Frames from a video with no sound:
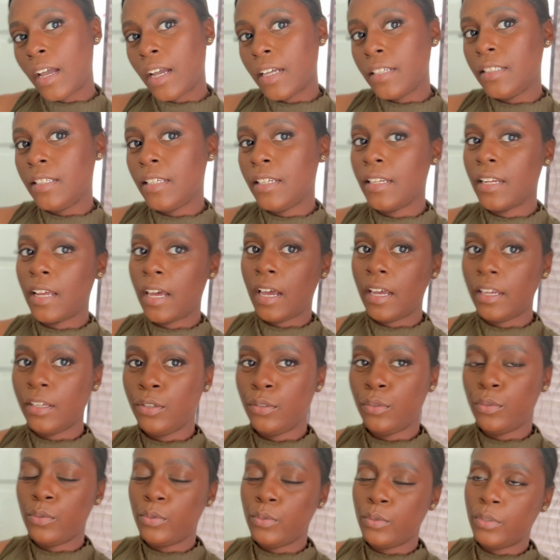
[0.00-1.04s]
I did not
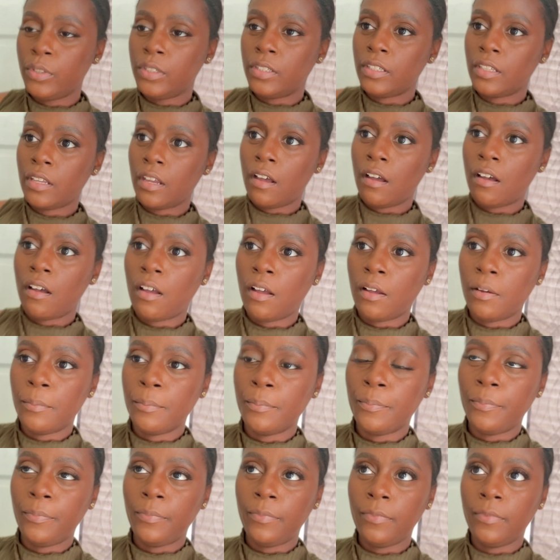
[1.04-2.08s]
use
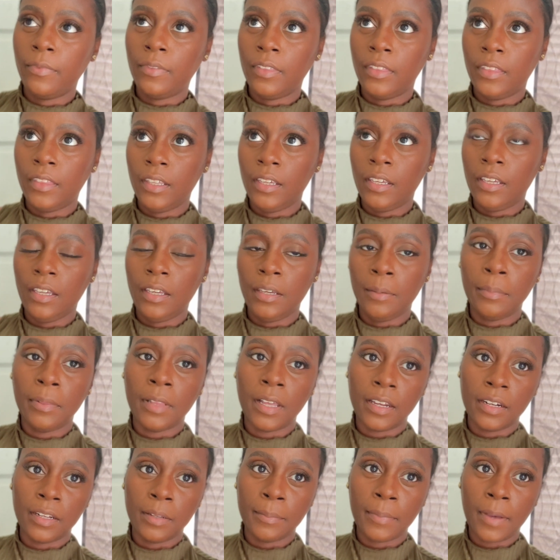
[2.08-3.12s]
the
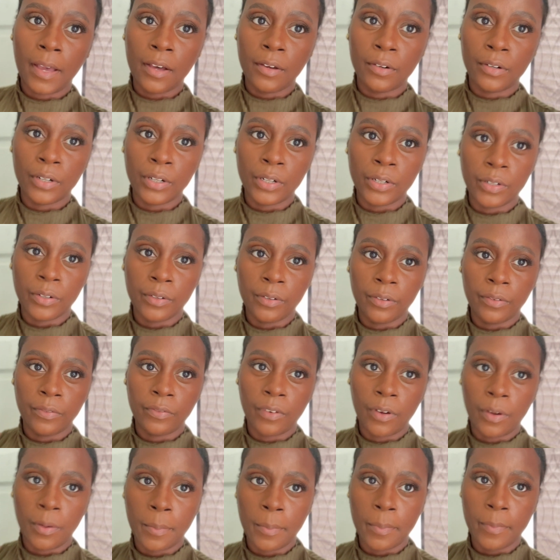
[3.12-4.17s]
blotting powder
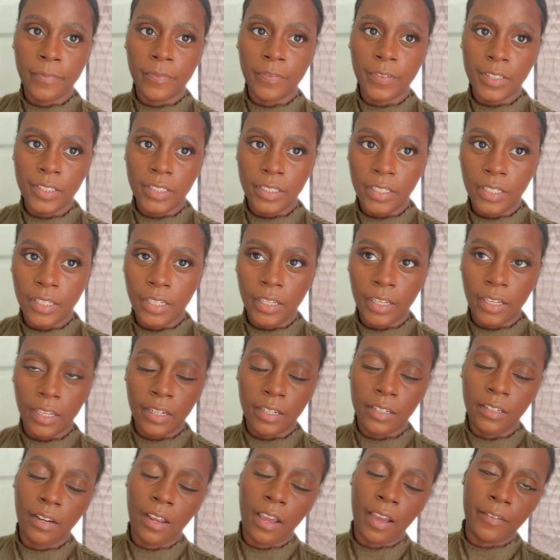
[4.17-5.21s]
from Fenty. I
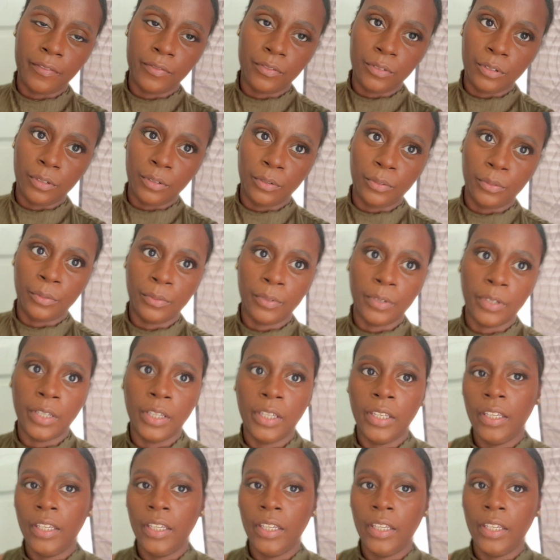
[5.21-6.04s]
didn't have to.